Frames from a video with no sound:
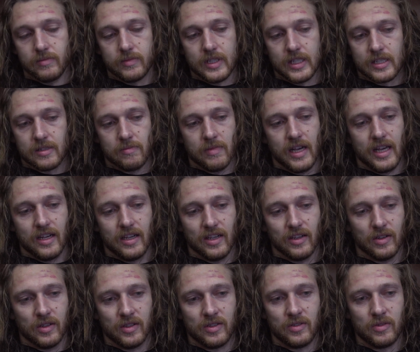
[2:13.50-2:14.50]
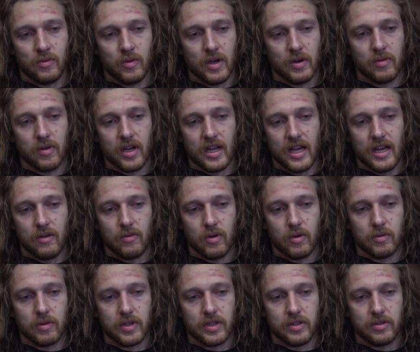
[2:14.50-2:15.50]
Doesn't matter where we're at,
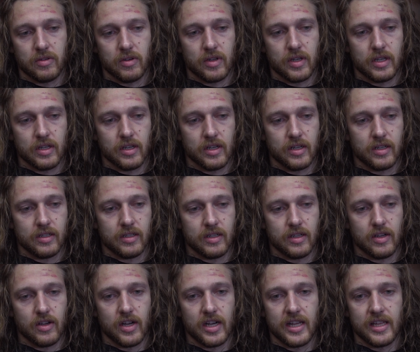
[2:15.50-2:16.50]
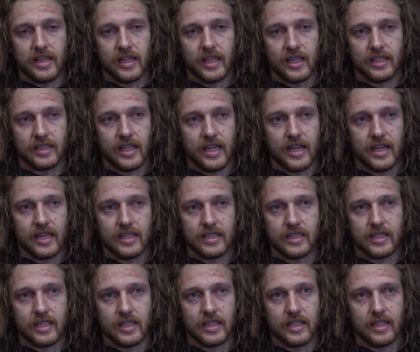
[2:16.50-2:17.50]
what we're doing, or anything like that.
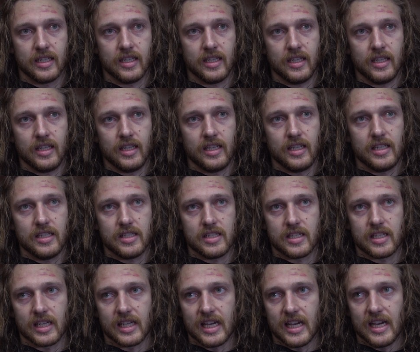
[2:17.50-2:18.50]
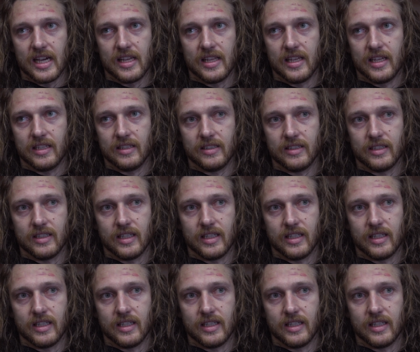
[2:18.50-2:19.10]
He's just a guy that